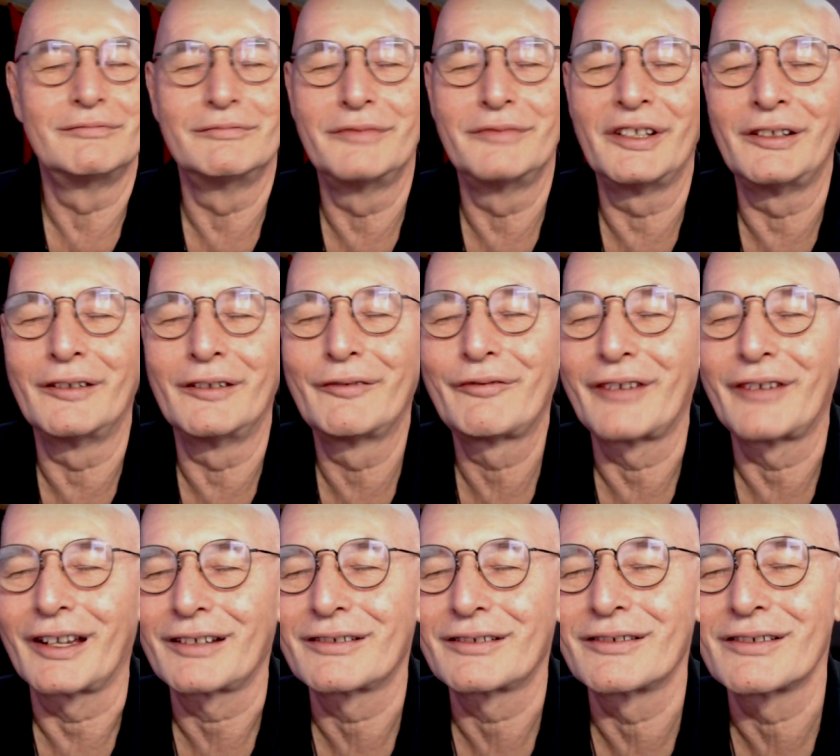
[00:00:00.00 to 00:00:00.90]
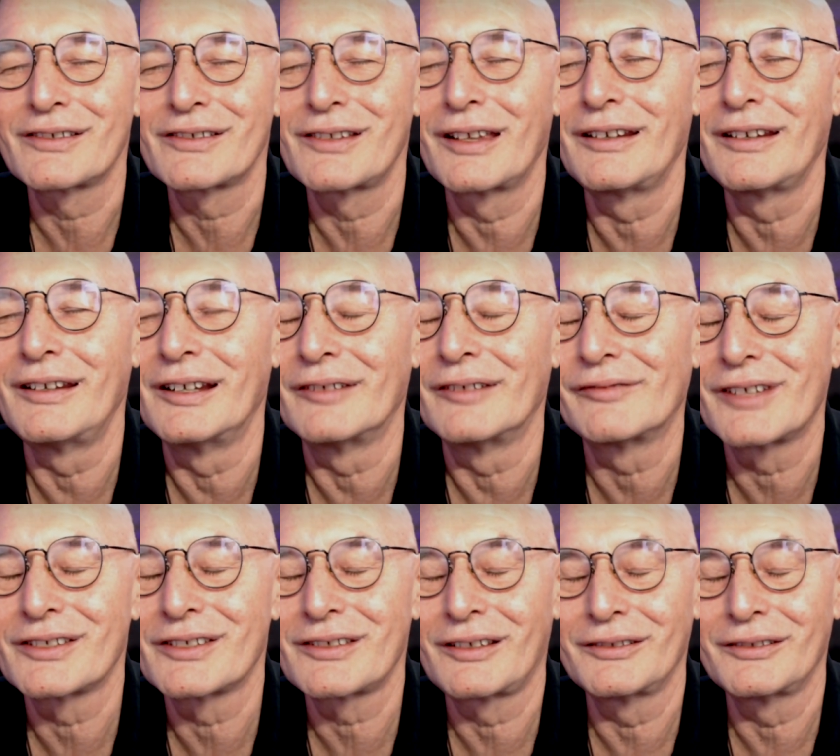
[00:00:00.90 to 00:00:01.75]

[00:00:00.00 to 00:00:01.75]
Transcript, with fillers: benefactors that love us